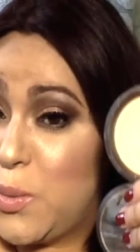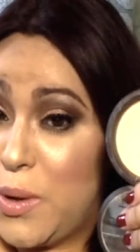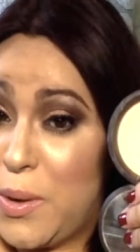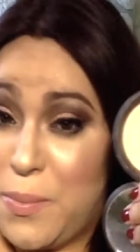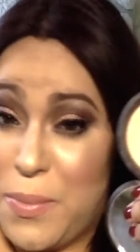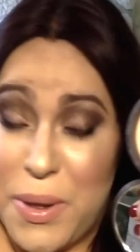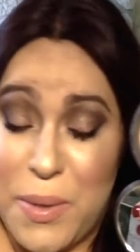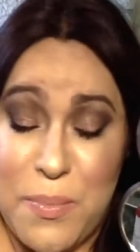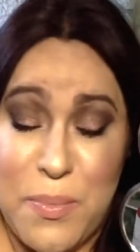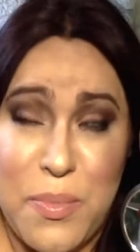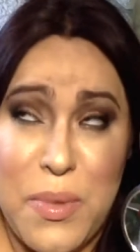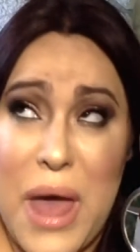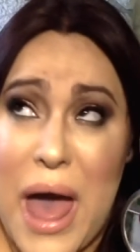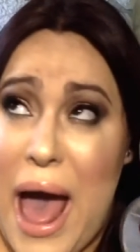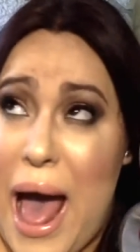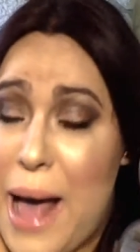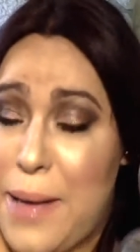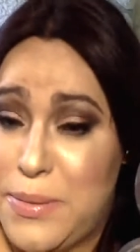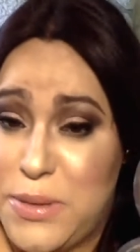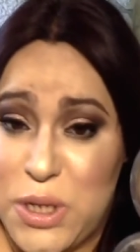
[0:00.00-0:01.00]
would be
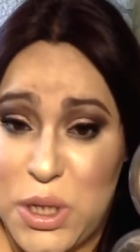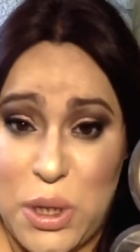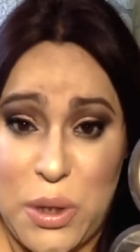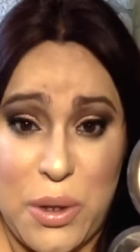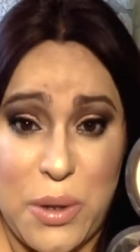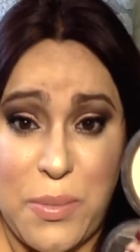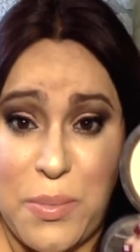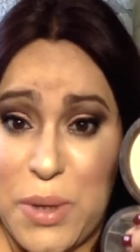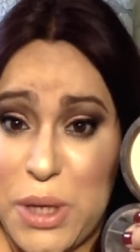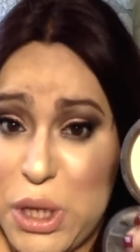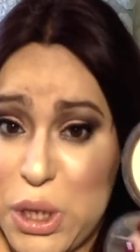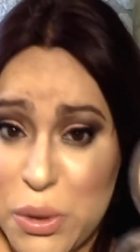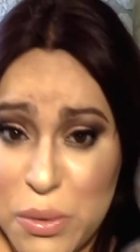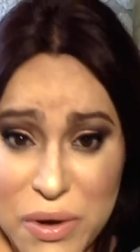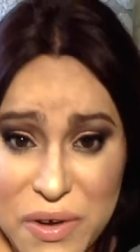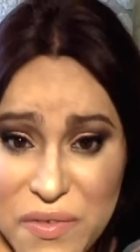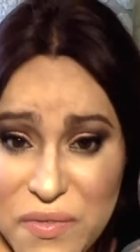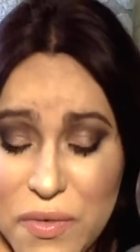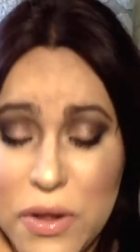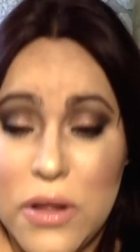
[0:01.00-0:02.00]
absolutely
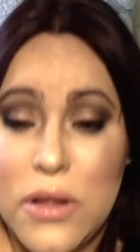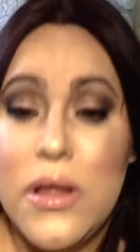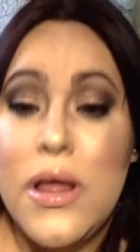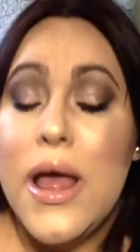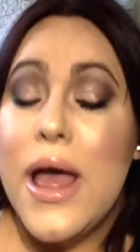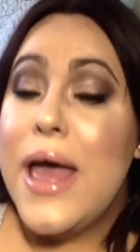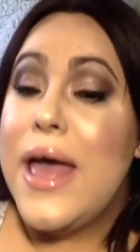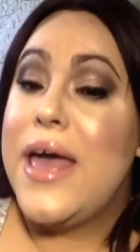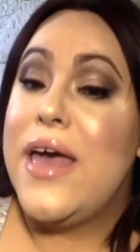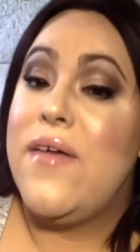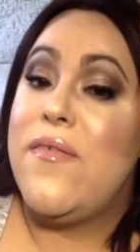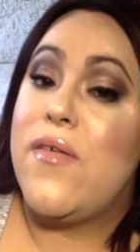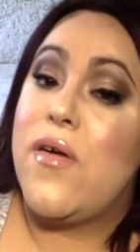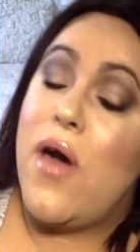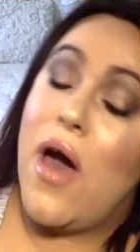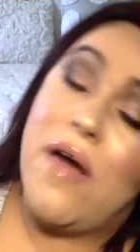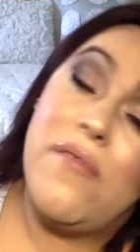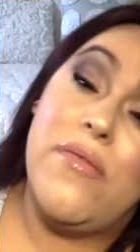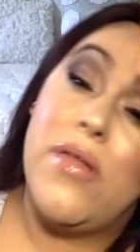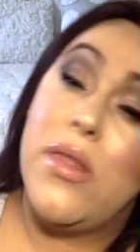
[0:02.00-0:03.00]
beautiful. If
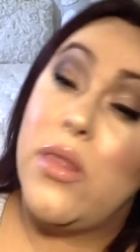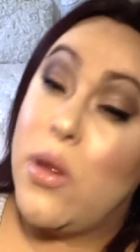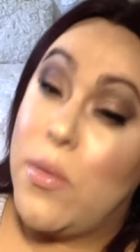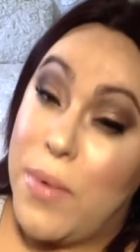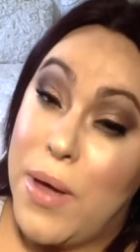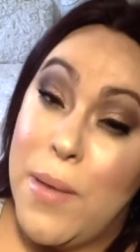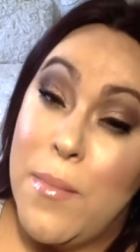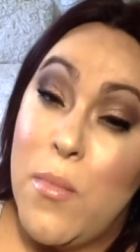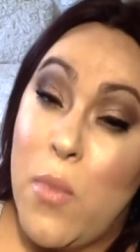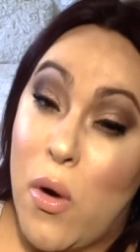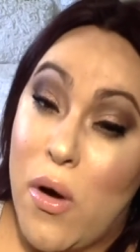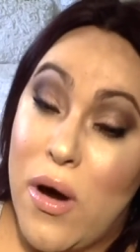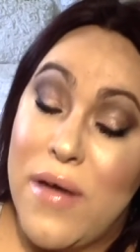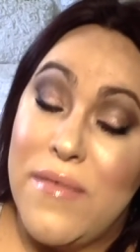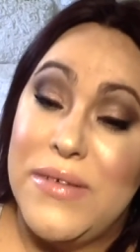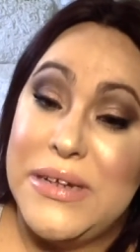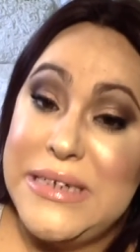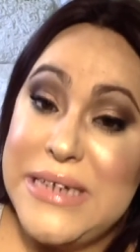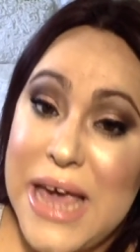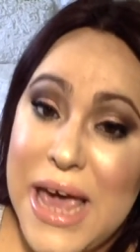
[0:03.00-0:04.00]
you have a little bit more of
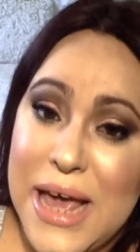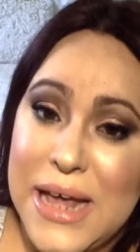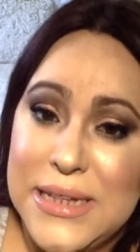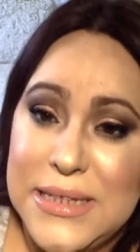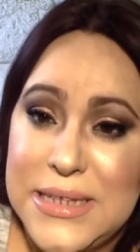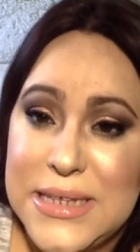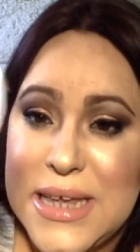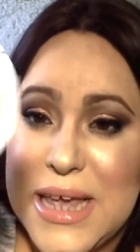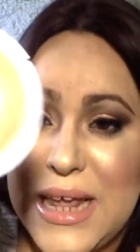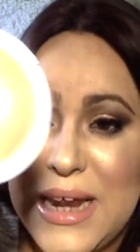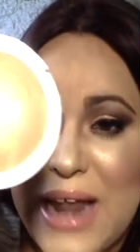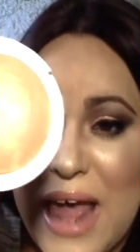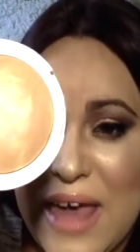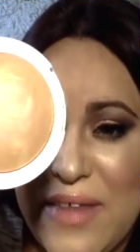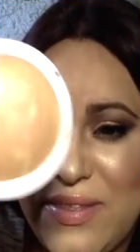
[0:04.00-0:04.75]
a tan skin, I